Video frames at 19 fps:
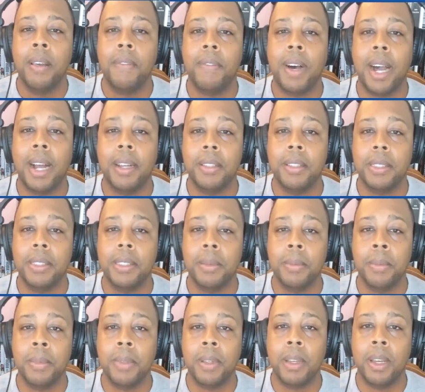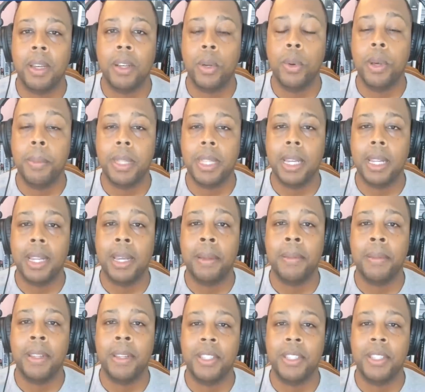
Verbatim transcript: fire to some uh, equipment that that